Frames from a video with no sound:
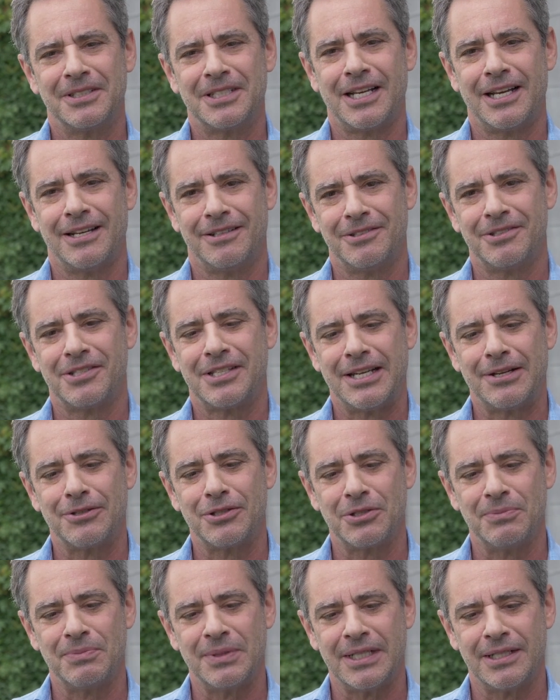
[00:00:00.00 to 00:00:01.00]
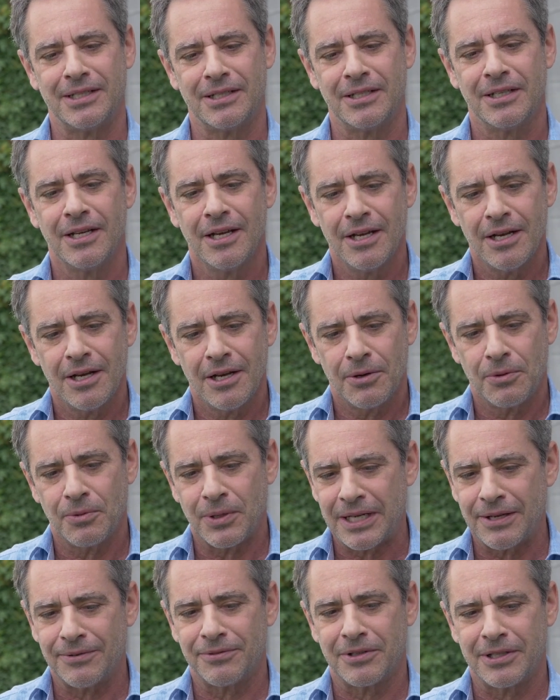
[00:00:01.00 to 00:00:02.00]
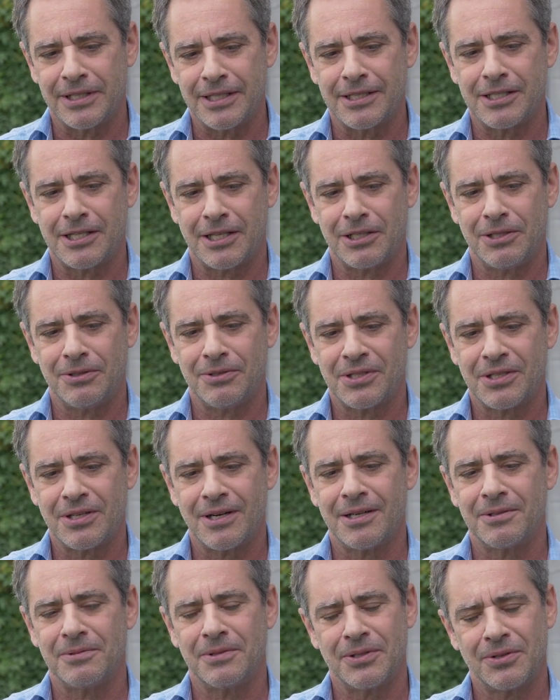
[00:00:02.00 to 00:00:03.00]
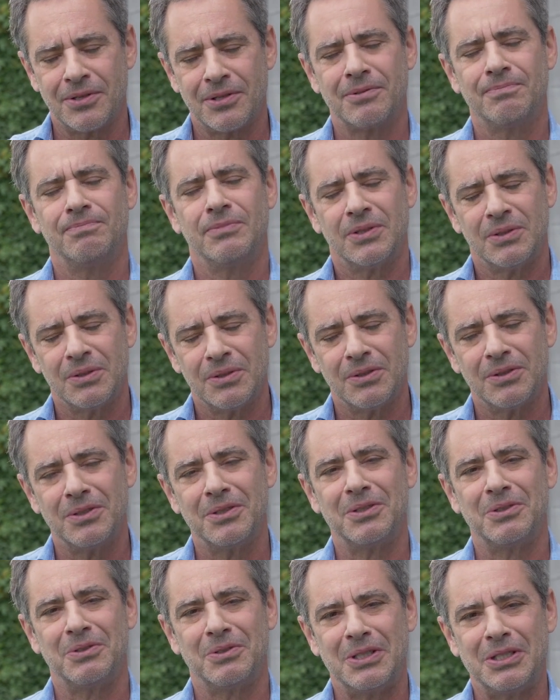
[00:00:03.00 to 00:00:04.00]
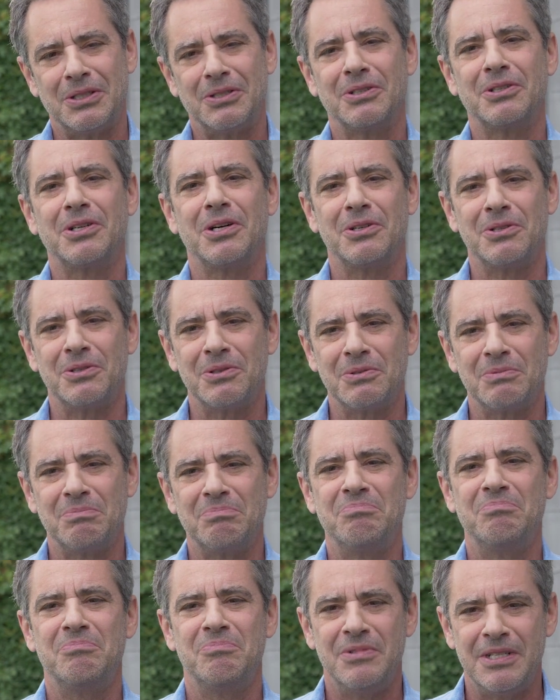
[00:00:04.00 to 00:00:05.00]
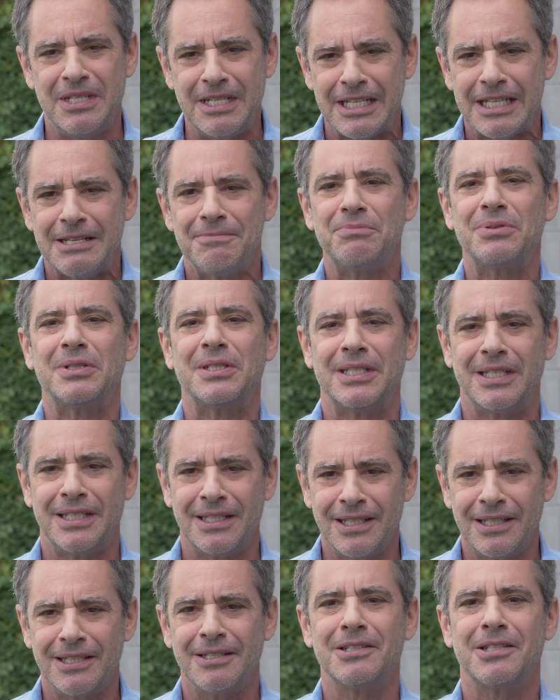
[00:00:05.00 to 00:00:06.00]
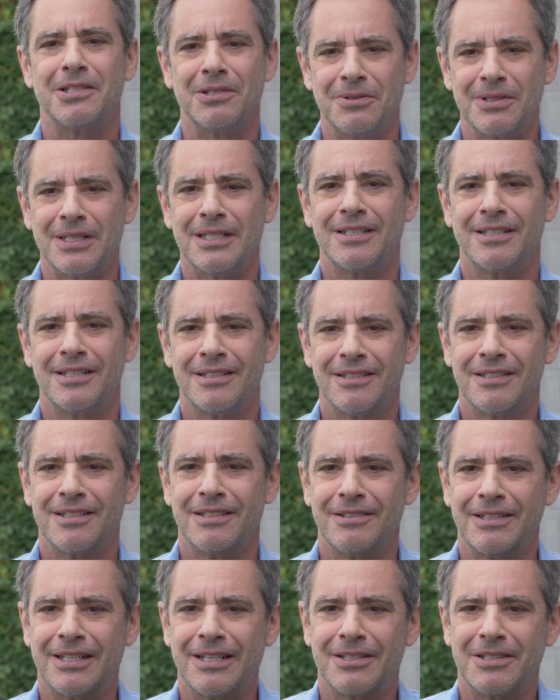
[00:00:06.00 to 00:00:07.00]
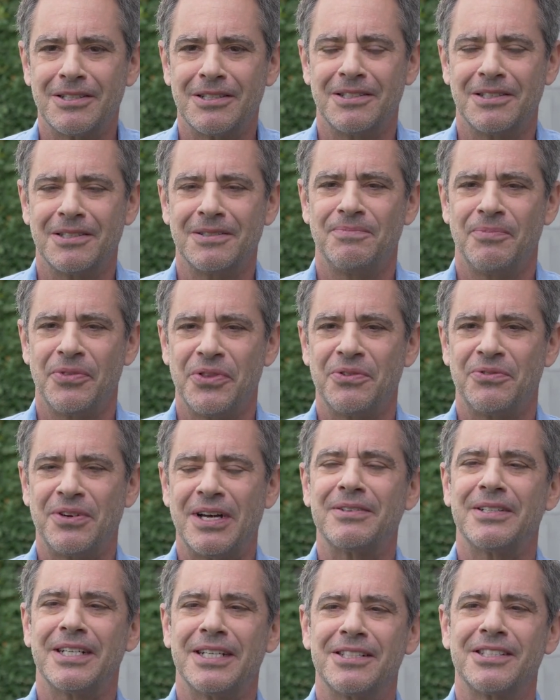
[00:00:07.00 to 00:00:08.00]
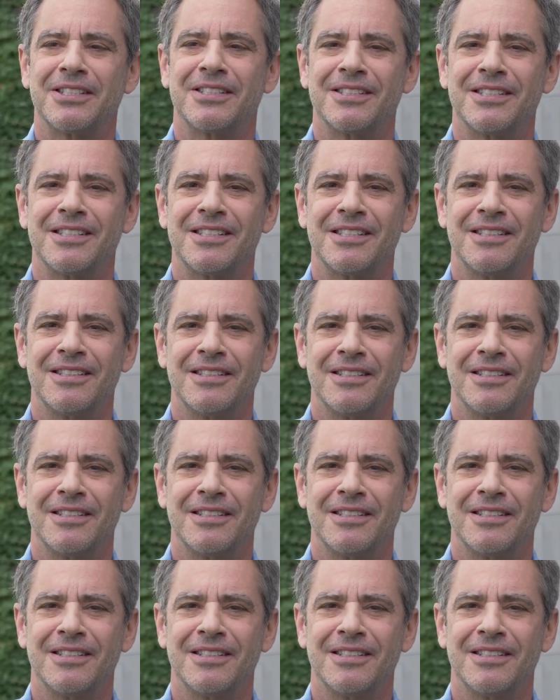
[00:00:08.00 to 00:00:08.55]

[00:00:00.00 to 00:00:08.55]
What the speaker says: which I understand to mean whatever it is that you start with, you need to go deeply into it to get to the foundations.